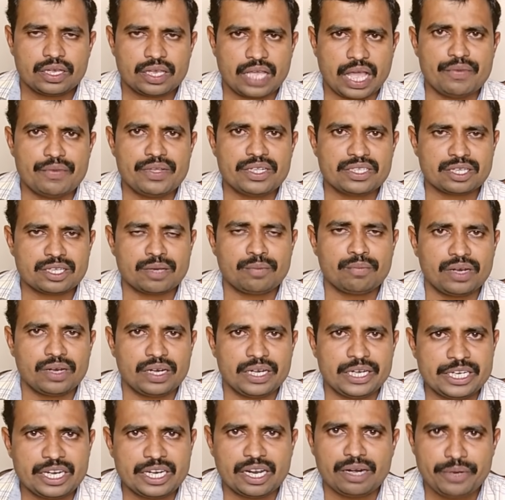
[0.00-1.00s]
Having
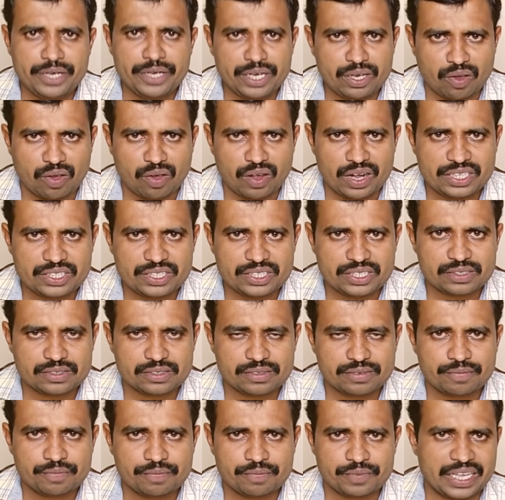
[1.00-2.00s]
some little bit
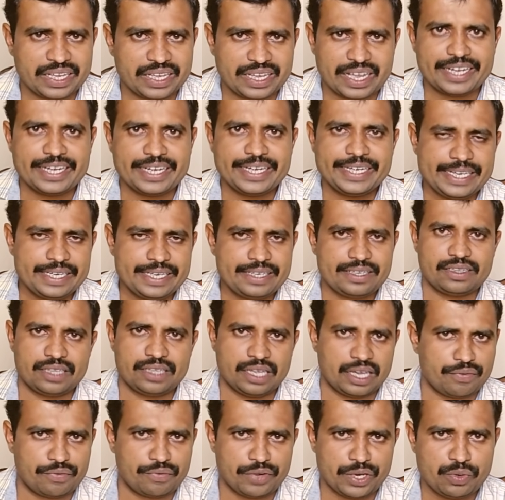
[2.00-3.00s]
knowledge, they can edit
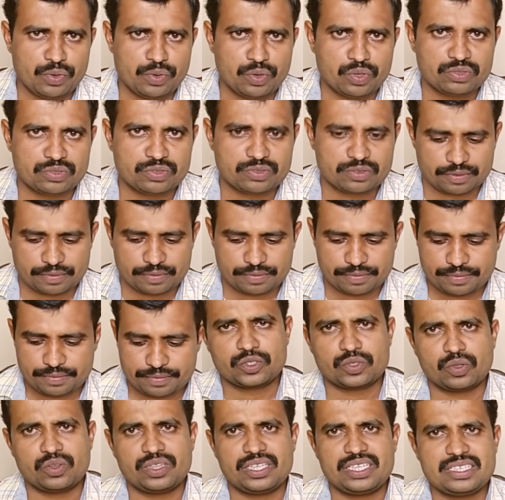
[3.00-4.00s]
their videos.
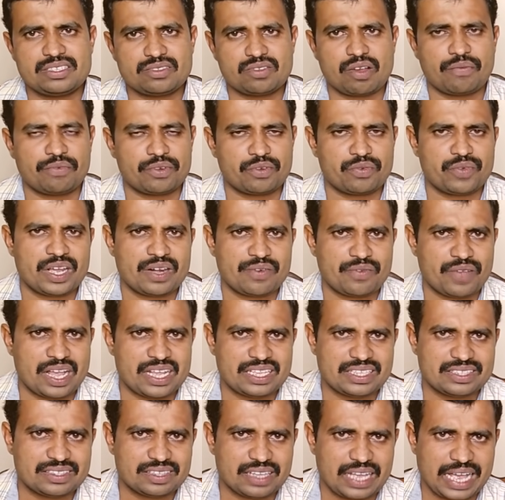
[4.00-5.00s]
So this software
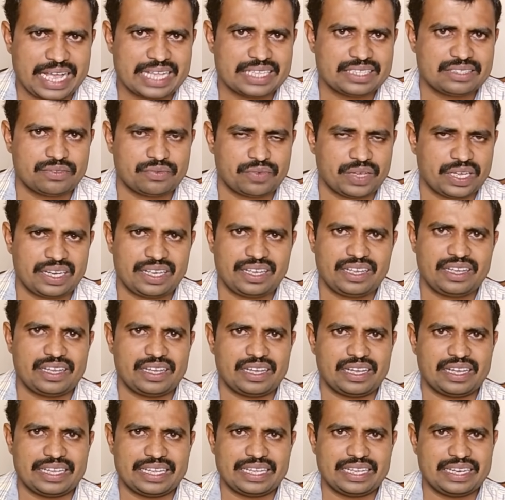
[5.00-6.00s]
has
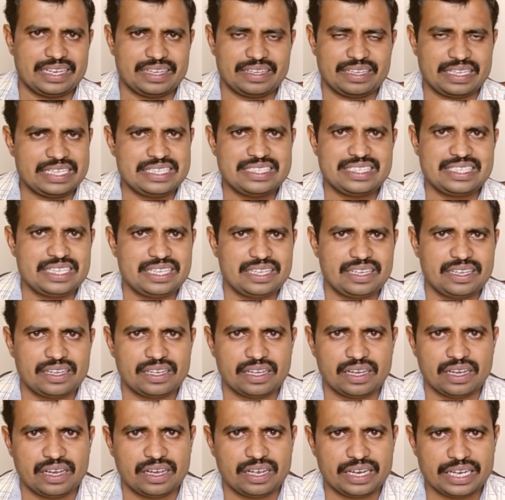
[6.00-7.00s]
very
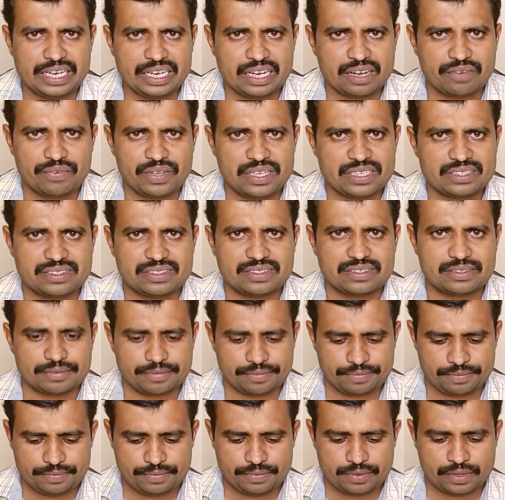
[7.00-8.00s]
easy interface.